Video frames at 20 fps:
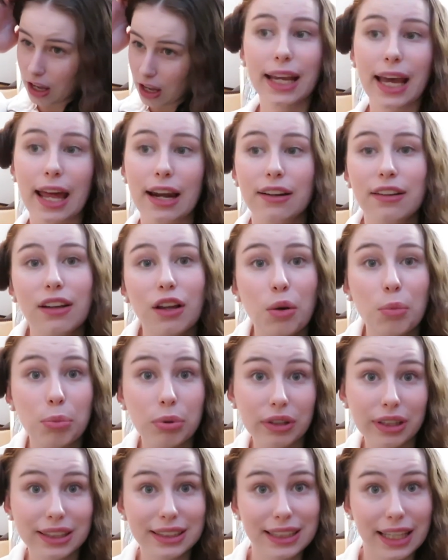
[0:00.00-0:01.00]
Got a little
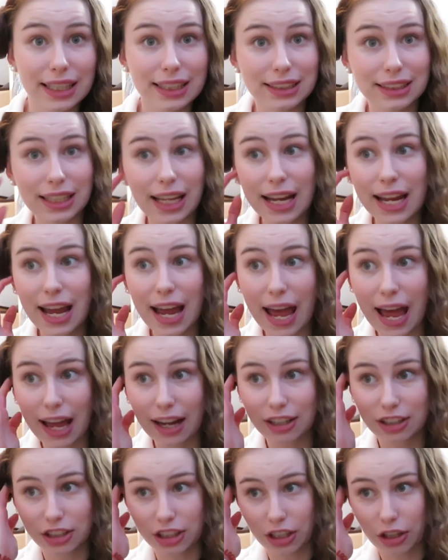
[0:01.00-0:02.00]
Princess Leia
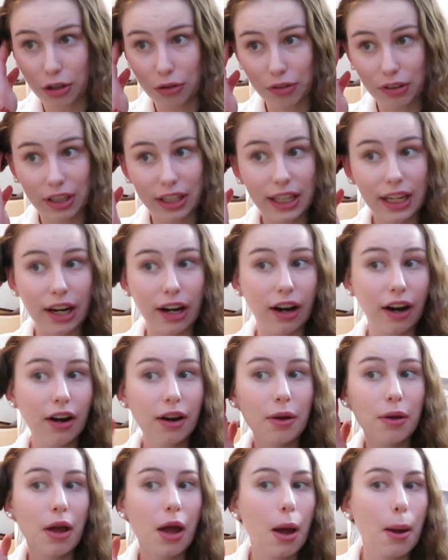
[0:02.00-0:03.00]
action over here,
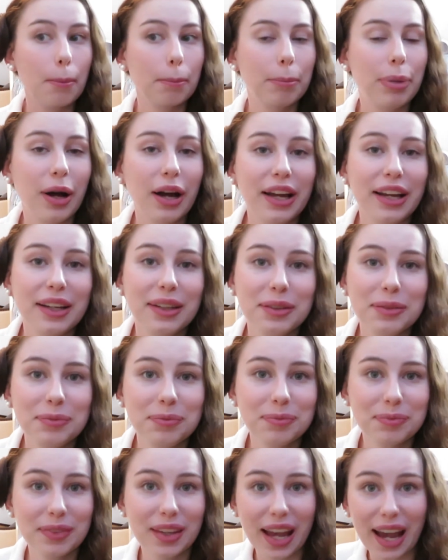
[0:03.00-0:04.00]
but
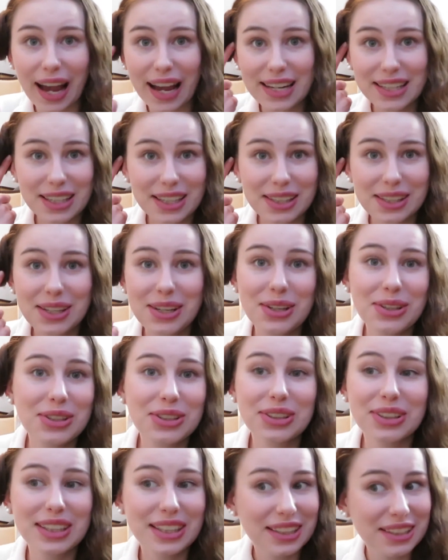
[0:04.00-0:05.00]
I just
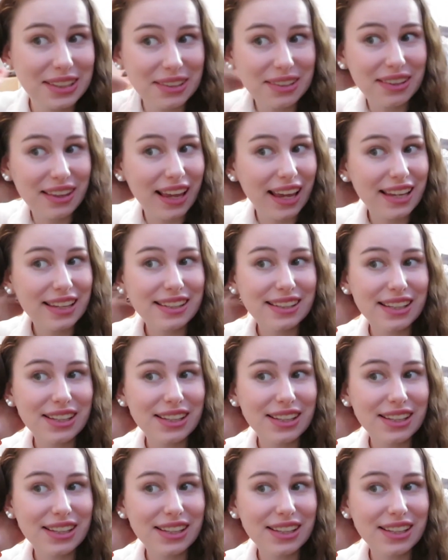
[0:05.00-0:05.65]
usually do this.